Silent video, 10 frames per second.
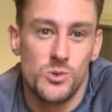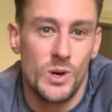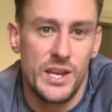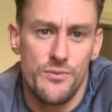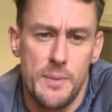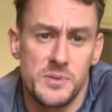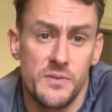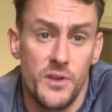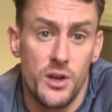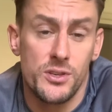20 reps of
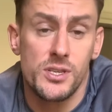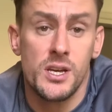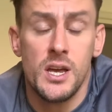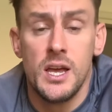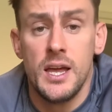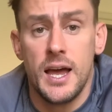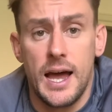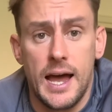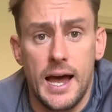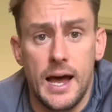those.
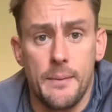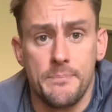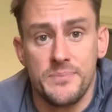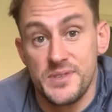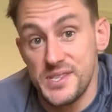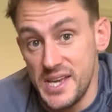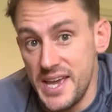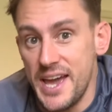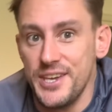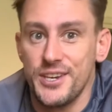See
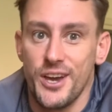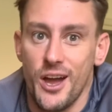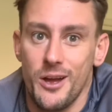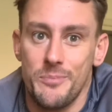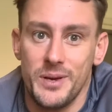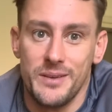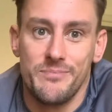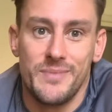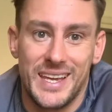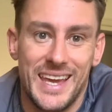how you go. But
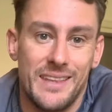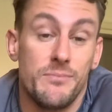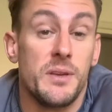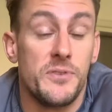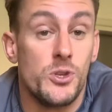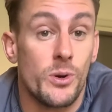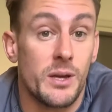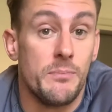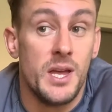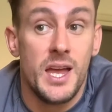again, if you're doing
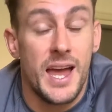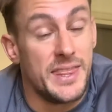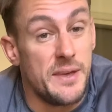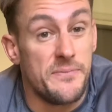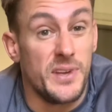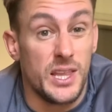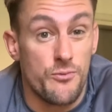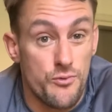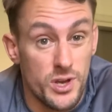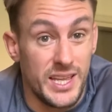them and they're feeling
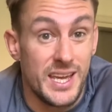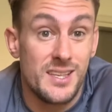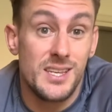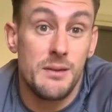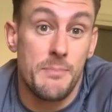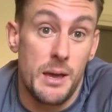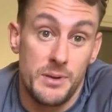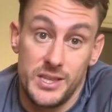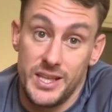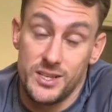really easy, maybe
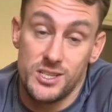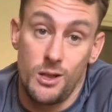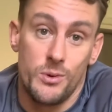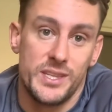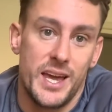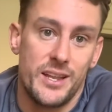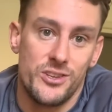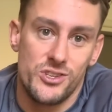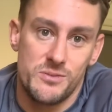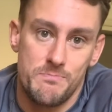you need to slow it down and
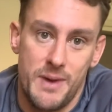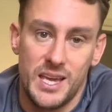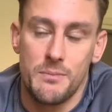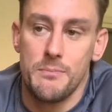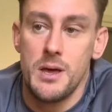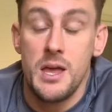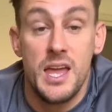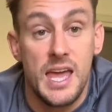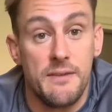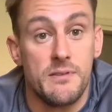just make them
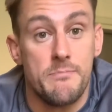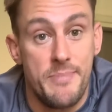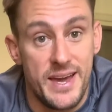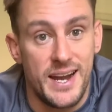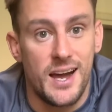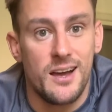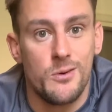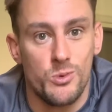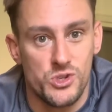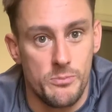even better,
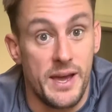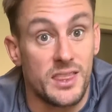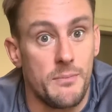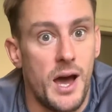which will make them